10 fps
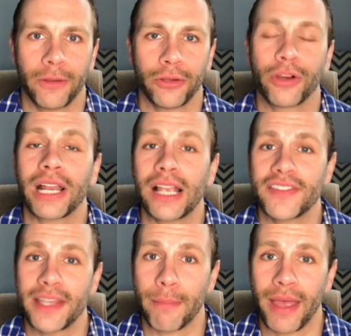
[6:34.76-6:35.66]
You're going to have
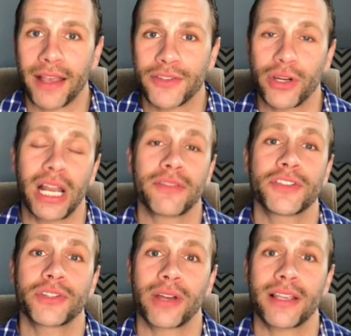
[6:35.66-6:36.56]
setbacks, you're going to have
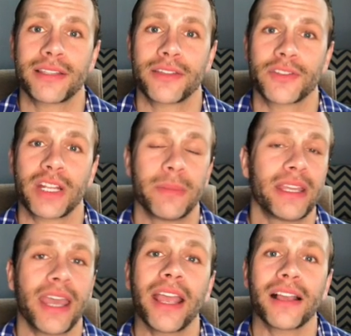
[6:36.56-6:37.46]
stress, there's going to be
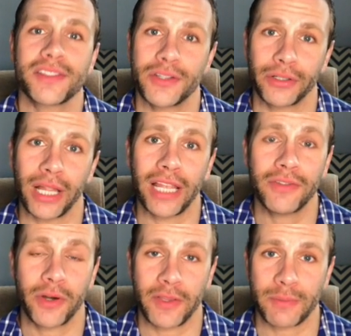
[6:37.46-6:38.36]
chaos in your life
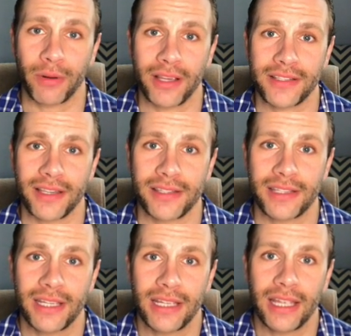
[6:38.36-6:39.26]
during this
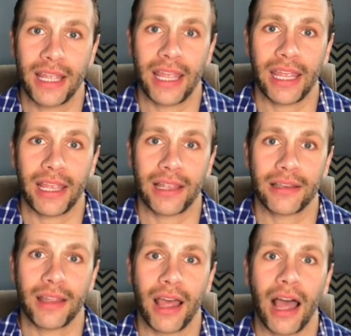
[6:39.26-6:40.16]
process.
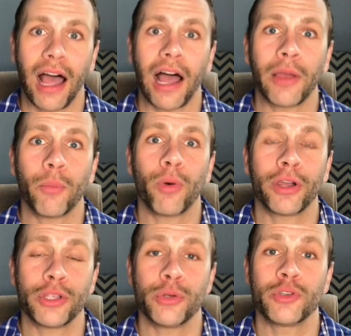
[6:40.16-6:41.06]
And I
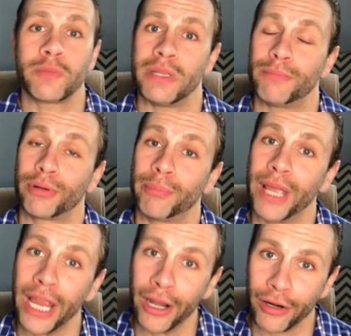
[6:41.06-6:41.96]
want you to be
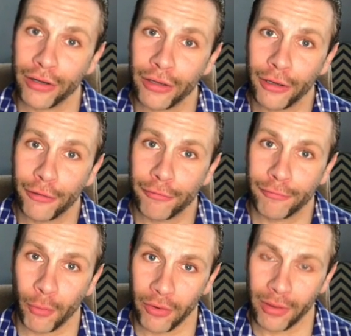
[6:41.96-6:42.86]
prepared
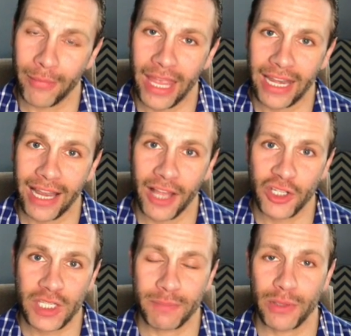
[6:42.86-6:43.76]
for them and not
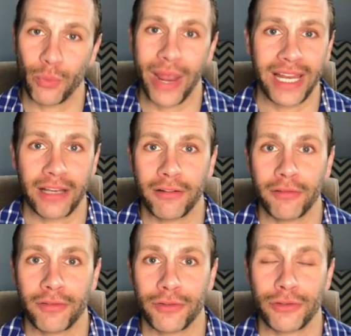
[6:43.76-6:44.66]
just be waiting
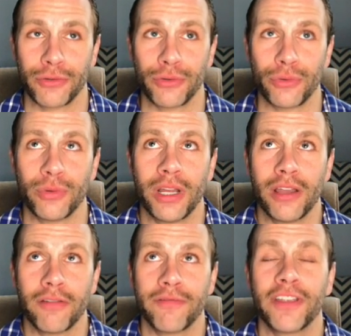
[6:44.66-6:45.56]
to
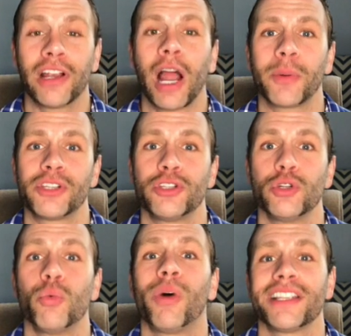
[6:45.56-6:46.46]
figure out what to
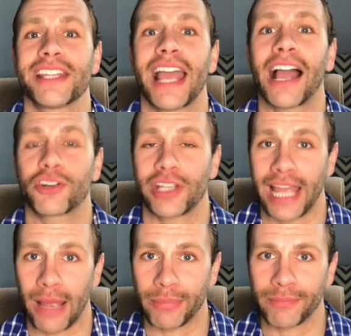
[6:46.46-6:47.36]
do once they actually
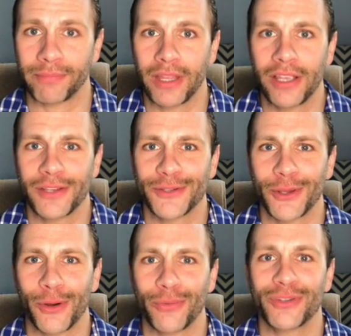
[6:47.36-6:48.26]
happen.
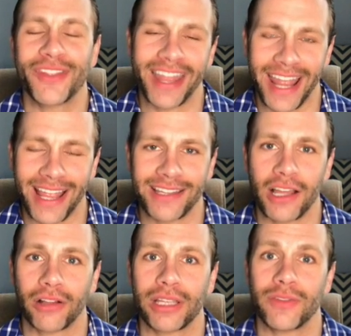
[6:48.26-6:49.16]
So to that end,
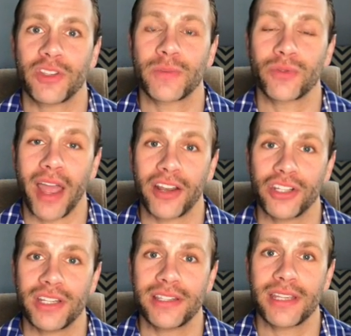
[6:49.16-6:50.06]
I'll give you some
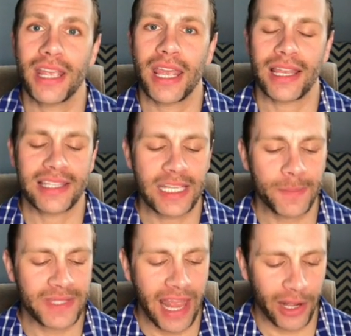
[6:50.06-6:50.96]
strategies and
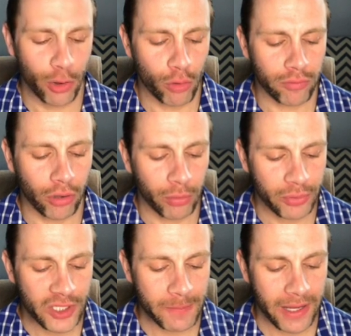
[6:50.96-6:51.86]
tips and an overall
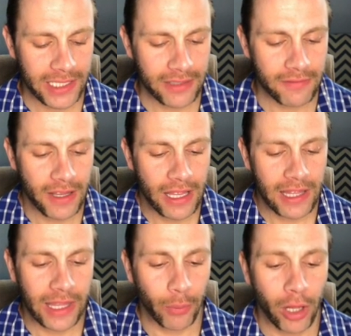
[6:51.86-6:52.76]
perspective
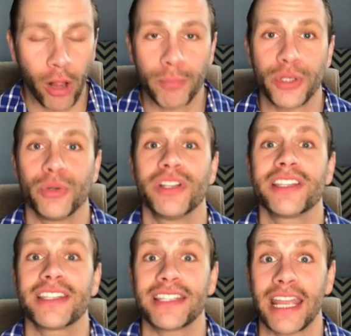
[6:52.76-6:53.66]
that will help you
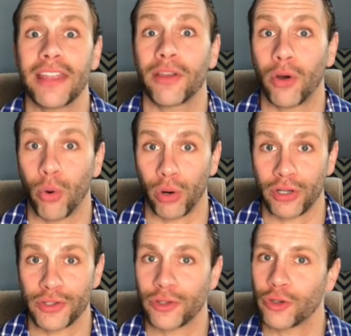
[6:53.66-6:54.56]
stay the
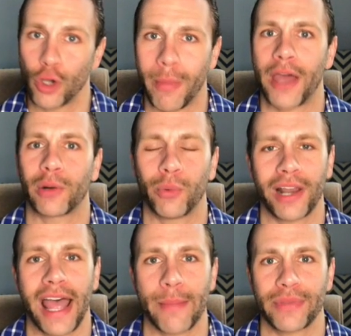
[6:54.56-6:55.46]
course no matter what
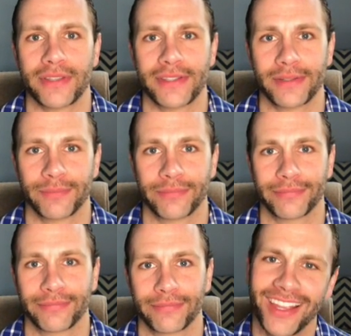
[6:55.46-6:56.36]
happens.
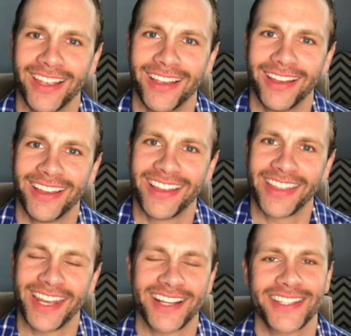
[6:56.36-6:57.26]

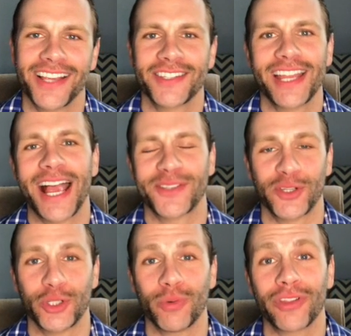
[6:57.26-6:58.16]
The next lesson has to
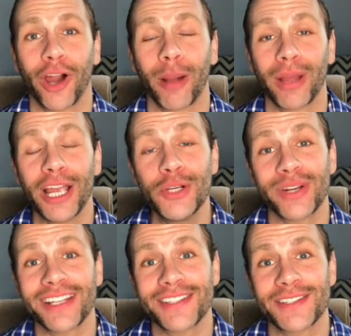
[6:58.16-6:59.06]
do with
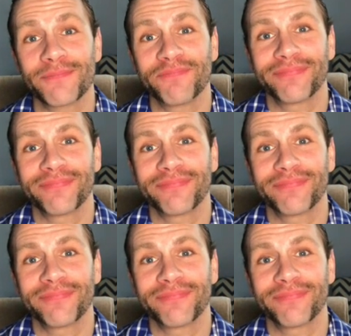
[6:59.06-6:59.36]
carbohydrates.